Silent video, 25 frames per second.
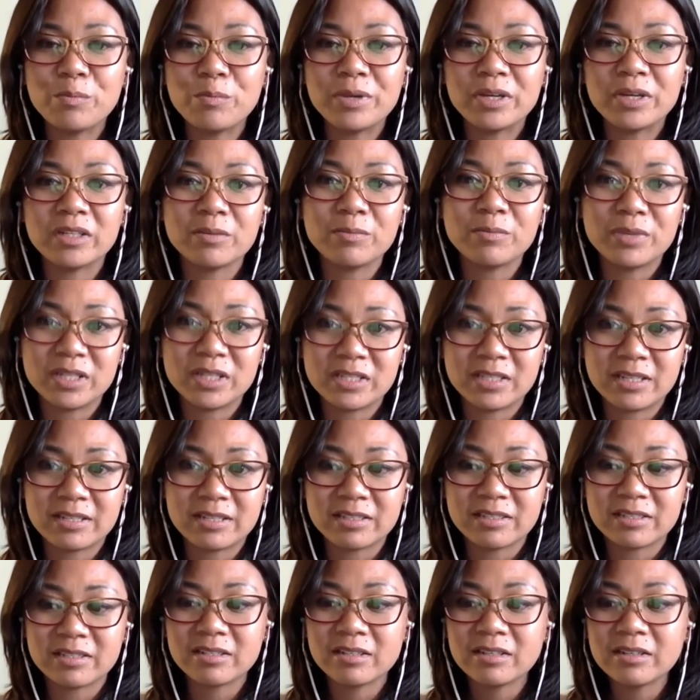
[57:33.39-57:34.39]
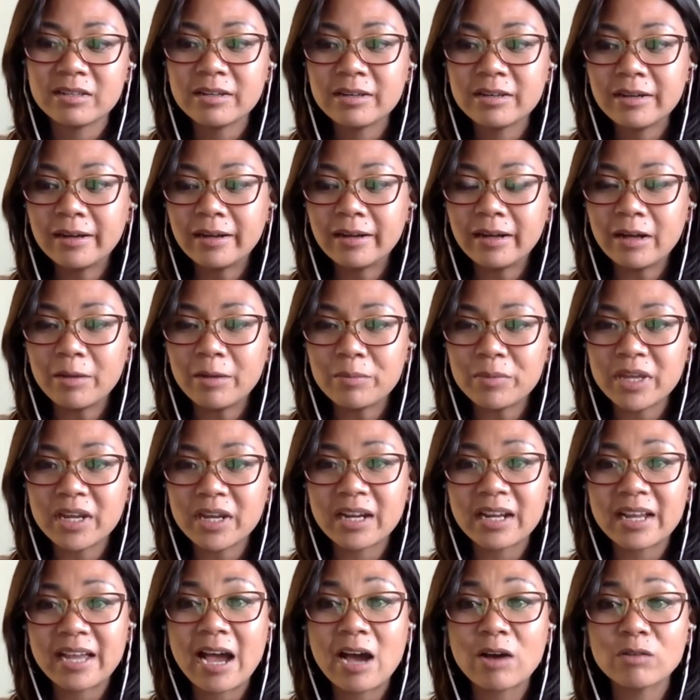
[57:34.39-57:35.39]
build a business that
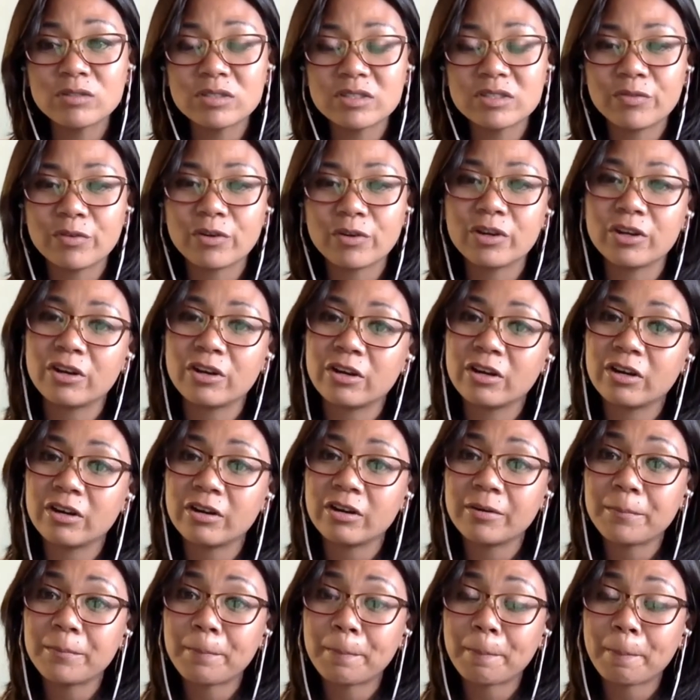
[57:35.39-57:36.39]
accounts for your